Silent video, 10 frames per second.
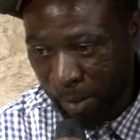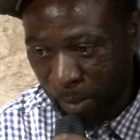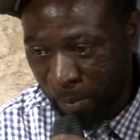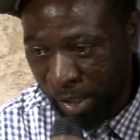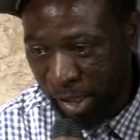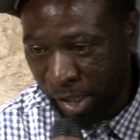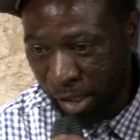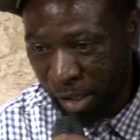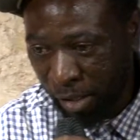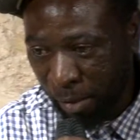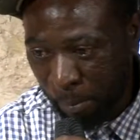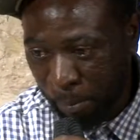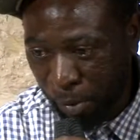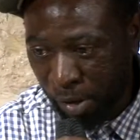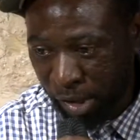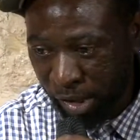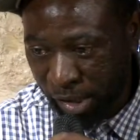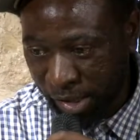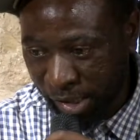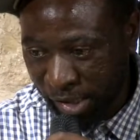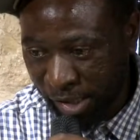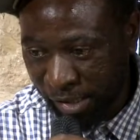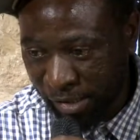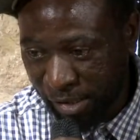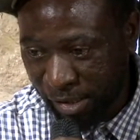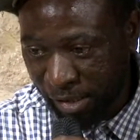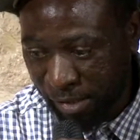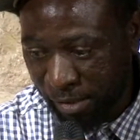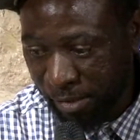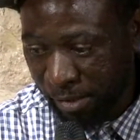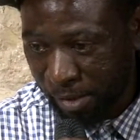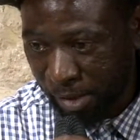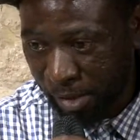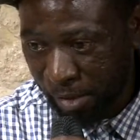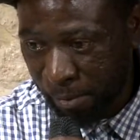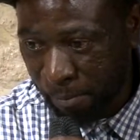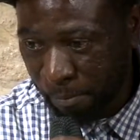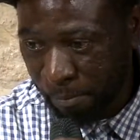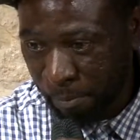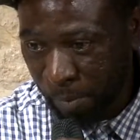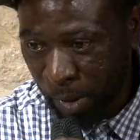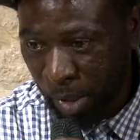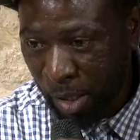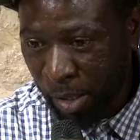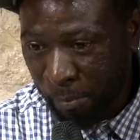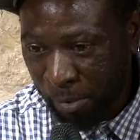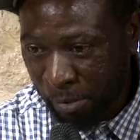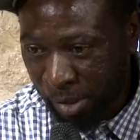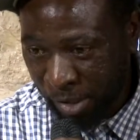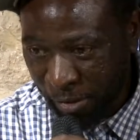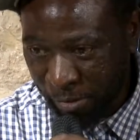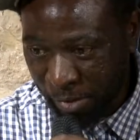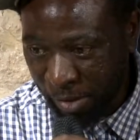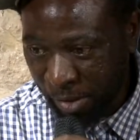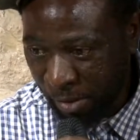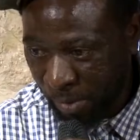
my project, as I said, is built around